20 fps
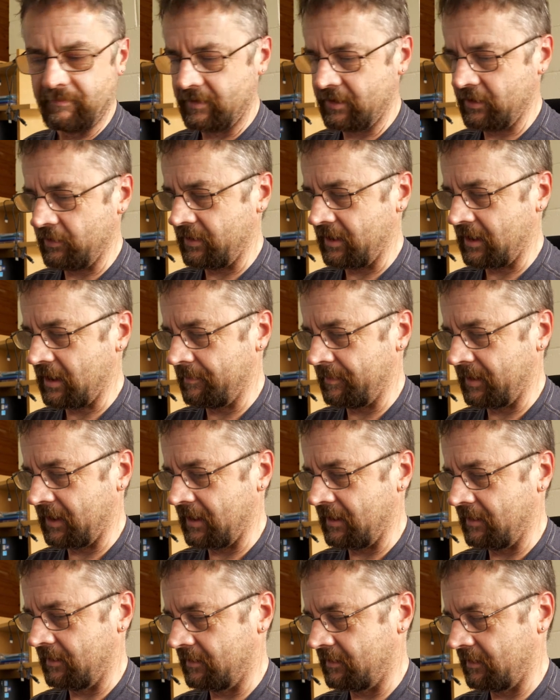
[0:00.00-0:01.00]
So they're coming
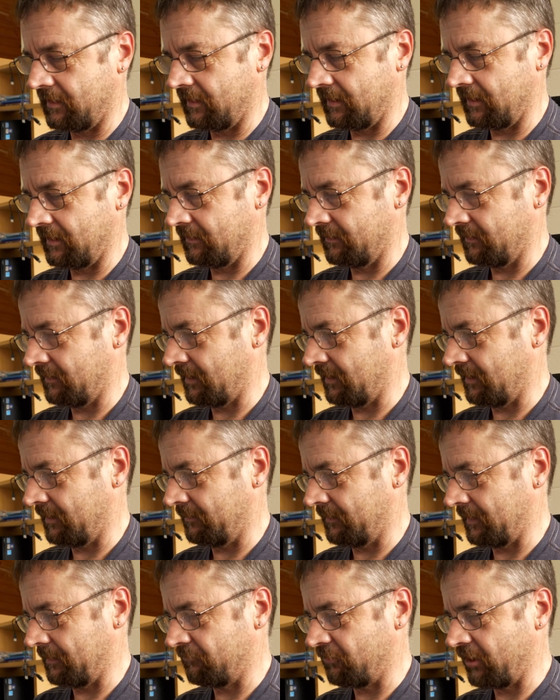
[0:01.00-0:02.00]
into, I'm